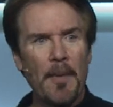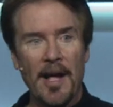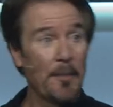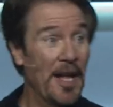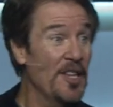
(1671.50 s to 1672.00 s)

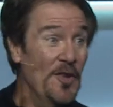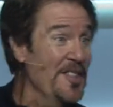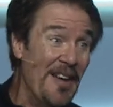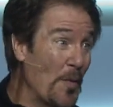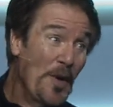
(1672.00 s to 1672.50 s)
by them, and you
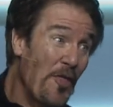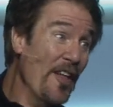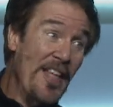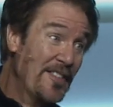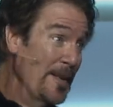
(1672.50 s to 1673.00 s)
never would have
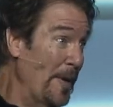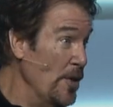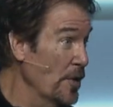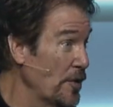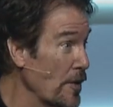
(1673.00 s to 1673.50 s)
thought they'd sit by
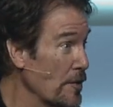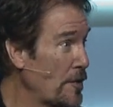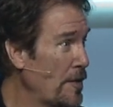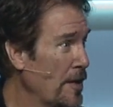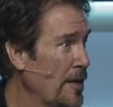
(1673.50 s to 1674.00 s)
you in
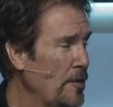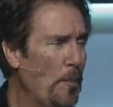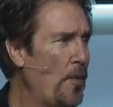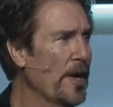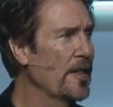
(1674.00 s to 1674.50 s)
church?
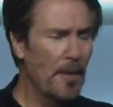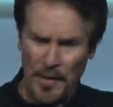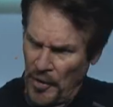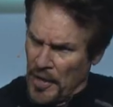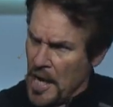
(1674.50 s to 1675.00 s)
Don't point at them,
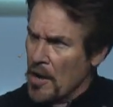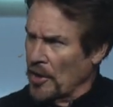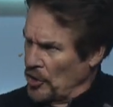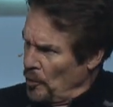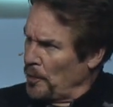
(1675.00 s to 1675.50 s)
but they're here
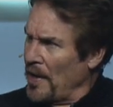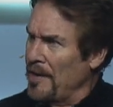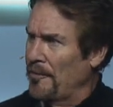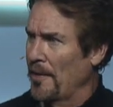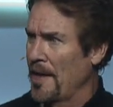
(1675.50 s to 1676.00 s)
because you
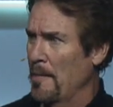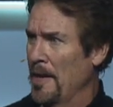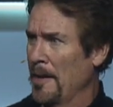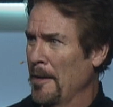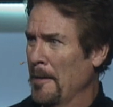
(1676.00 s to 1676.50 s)
prayed for them.
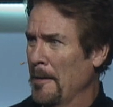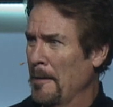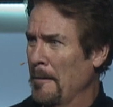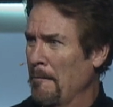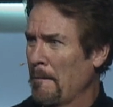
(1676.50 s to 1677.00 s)

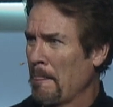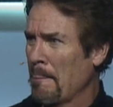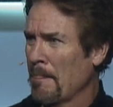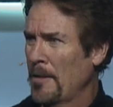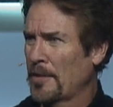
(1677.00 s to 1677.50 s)

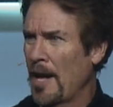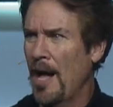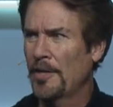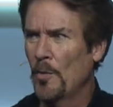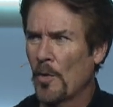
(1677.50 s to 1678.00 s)
Because
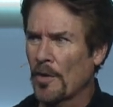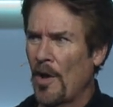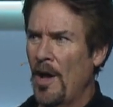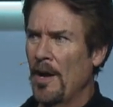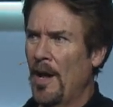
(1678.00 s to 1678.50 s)
God can work
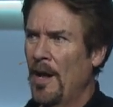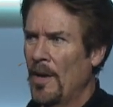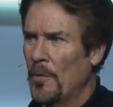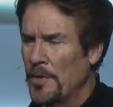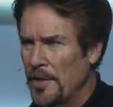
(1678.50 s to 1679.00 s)
on
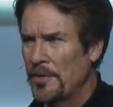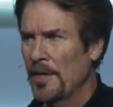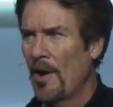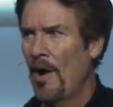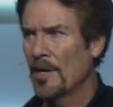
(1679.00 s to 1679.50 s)

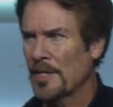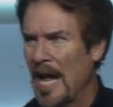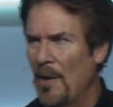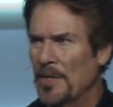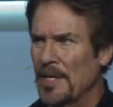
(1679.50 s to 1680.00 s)
resisting hearts,
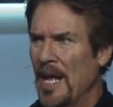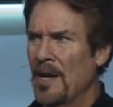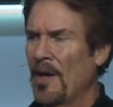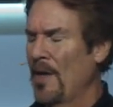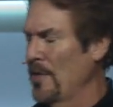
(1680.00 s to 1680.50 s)
ours
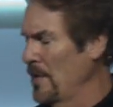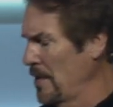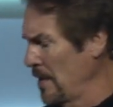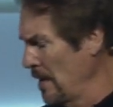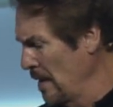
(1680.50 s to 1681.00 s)
and others.